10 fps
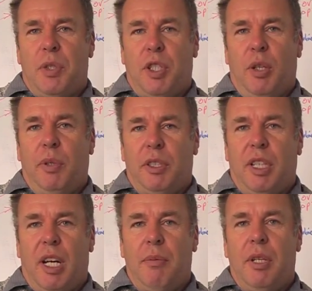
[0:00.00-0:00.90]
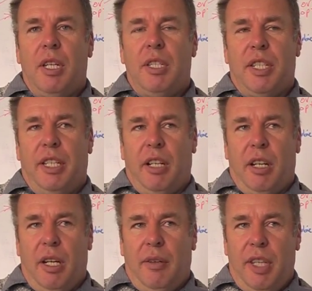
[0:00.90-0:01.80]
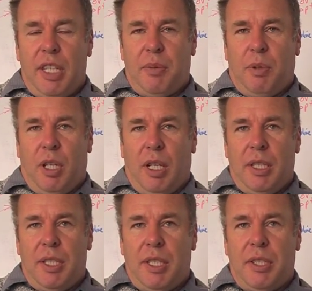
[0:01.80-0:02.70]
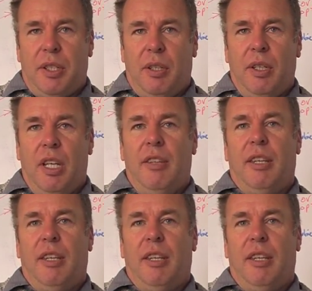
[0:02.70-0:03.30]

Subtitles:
stupid type scenario, and that's what I insist on,